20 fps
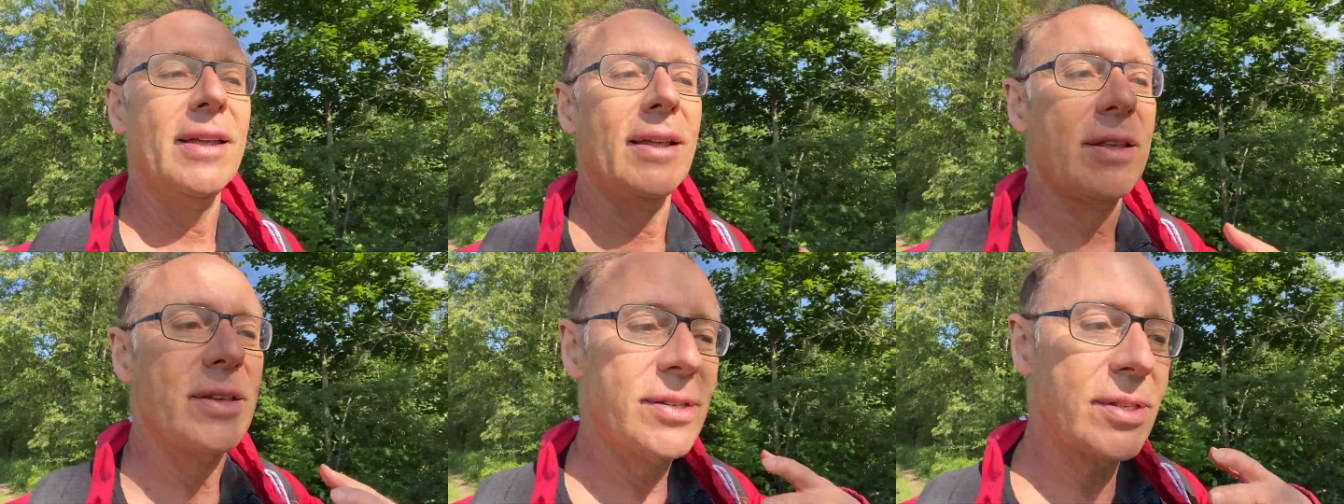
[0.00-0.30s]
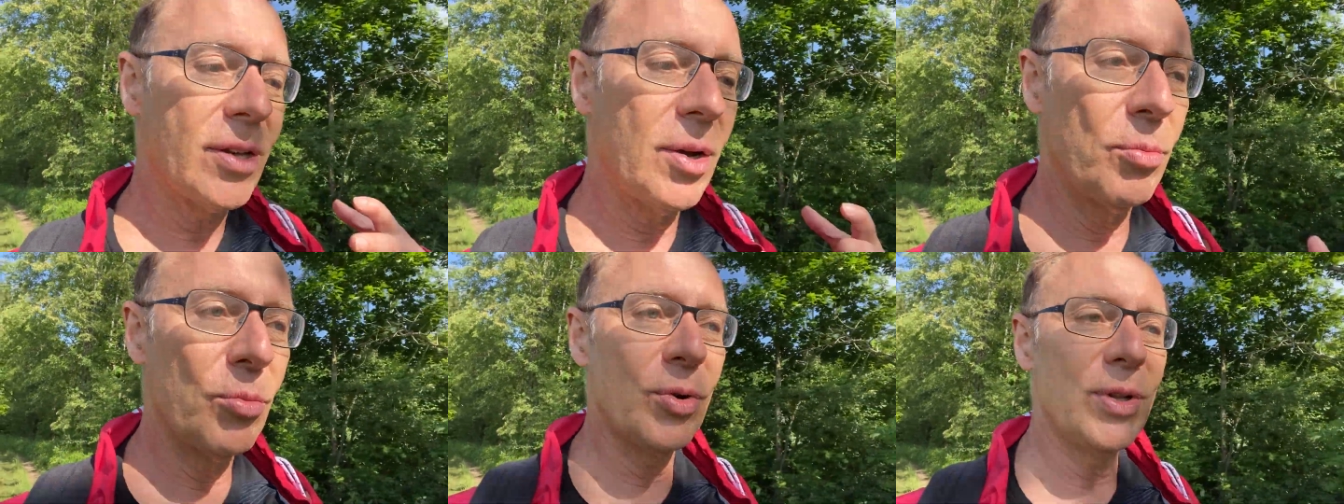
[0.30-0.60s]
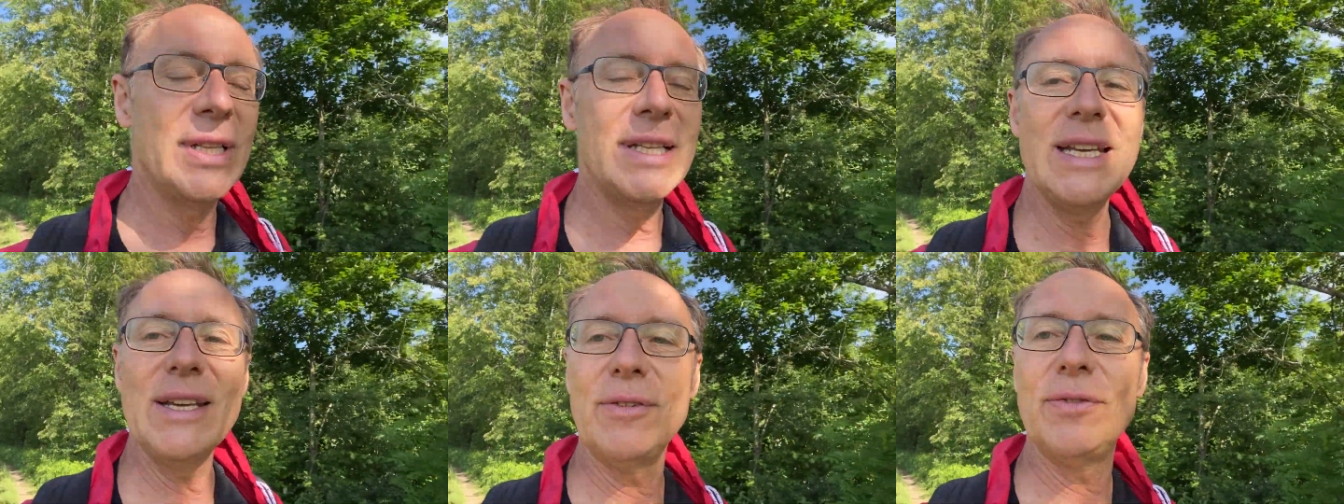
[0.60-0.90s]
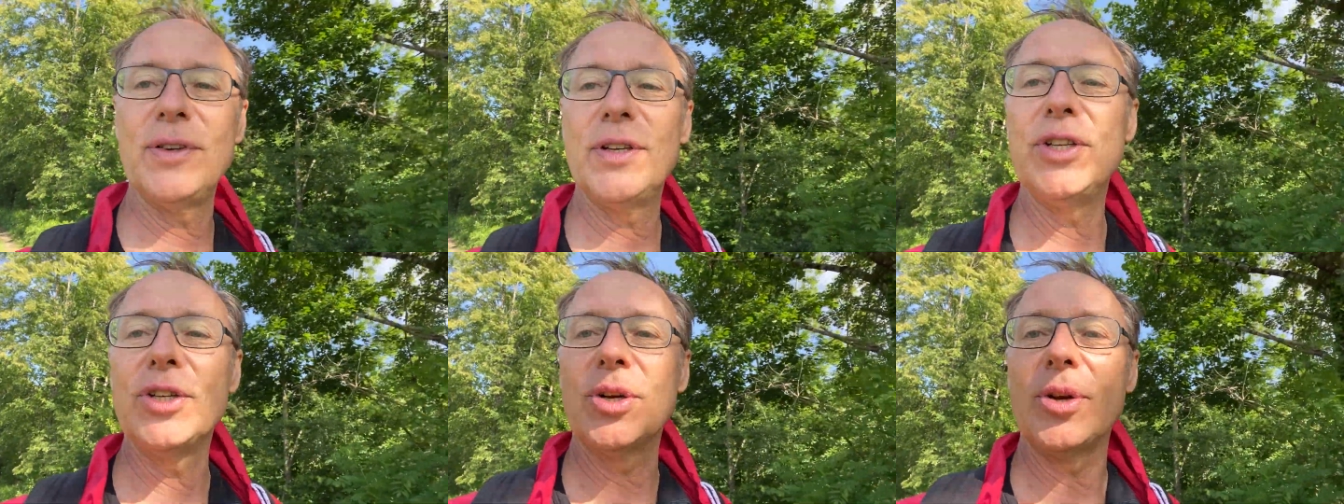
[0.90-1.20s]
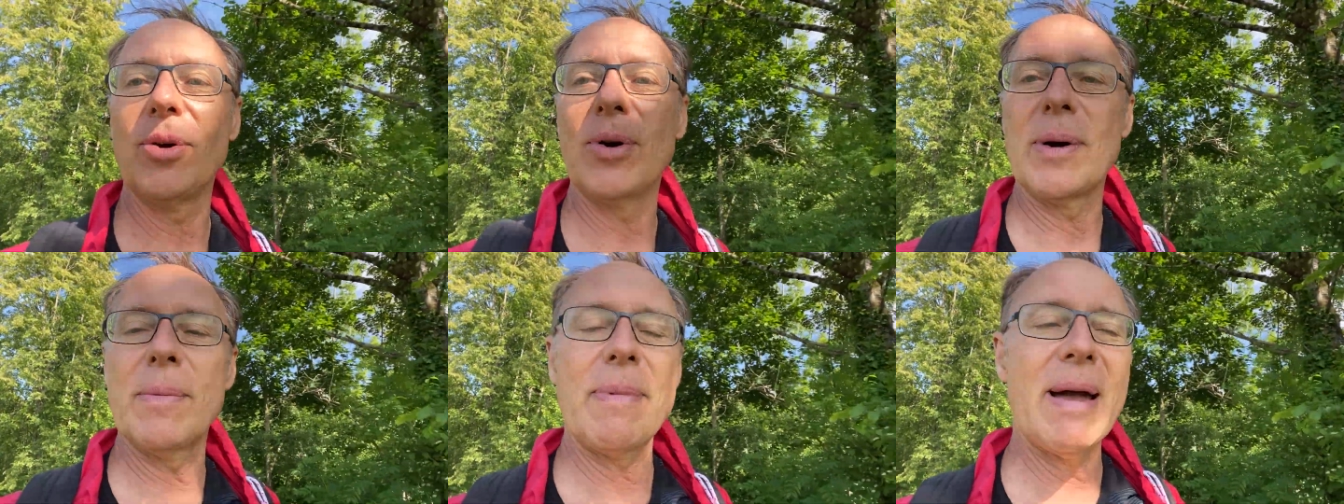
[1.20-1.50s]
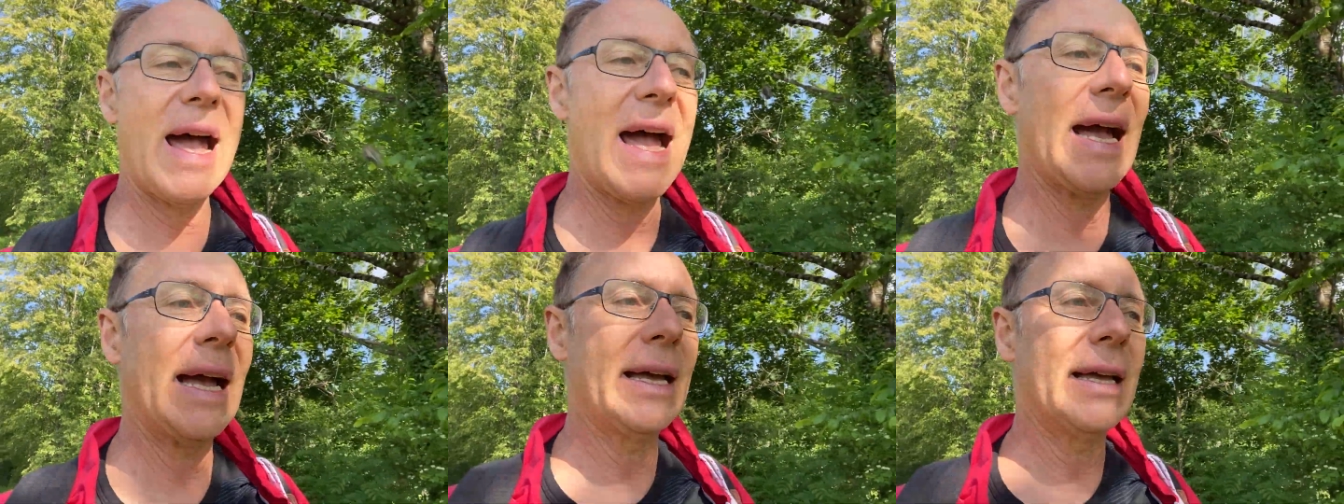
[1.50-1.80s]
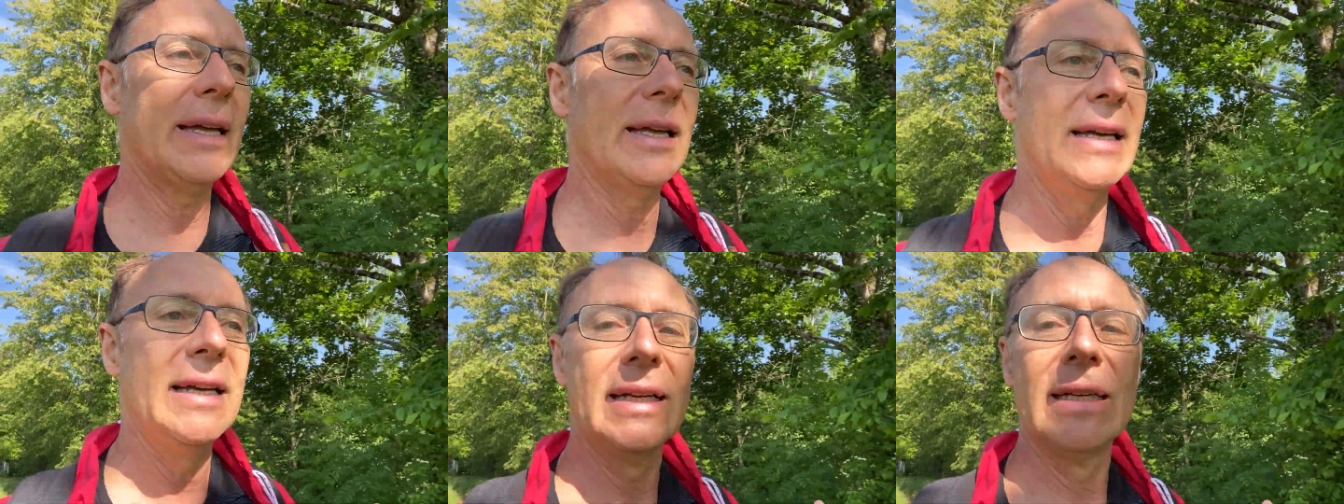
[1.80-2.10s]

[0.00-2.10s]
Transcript: some relief in your lower back,